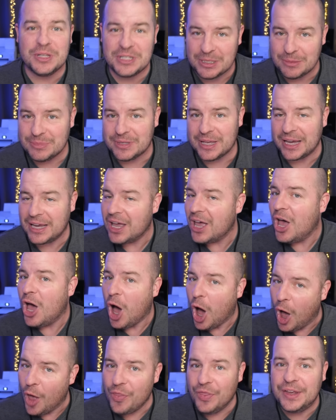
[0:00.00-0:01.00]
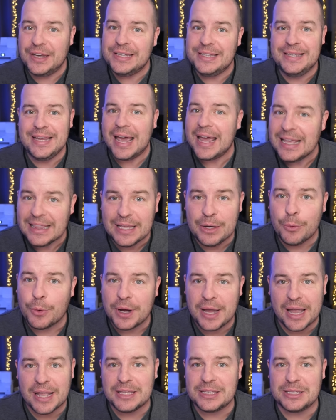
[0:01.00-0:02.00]
It seems like on the daily
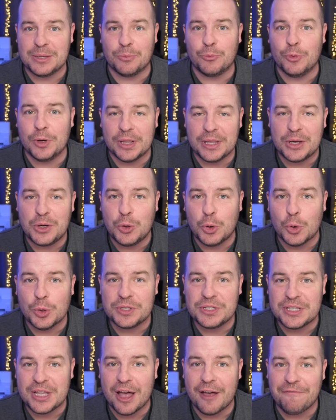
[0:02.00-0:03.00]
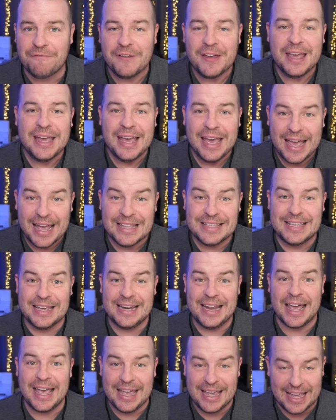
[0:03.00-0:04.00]
we're getting some really cool stuff, and
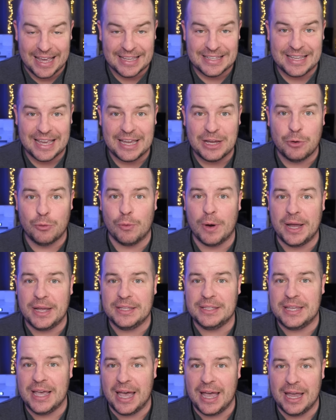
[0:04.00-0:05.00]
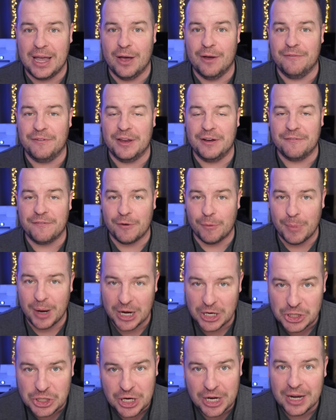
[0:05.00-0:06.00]
today is a great day of
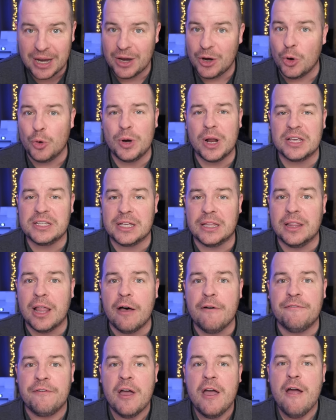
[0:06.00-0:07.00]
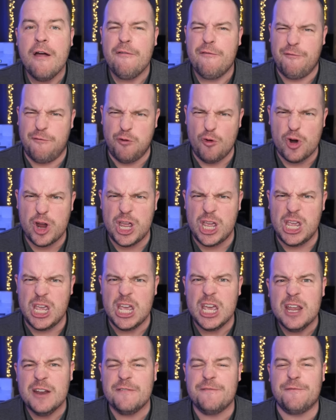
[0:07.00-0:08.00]
information. And who doesn't love
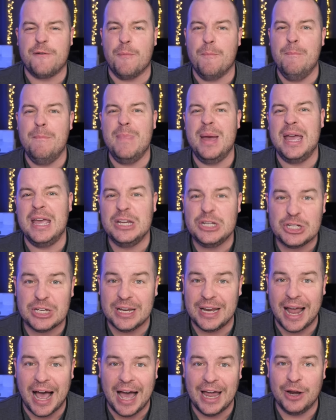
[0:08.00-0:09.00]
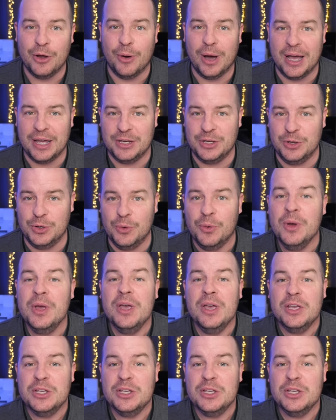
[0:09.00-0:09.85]
free information? I know I do.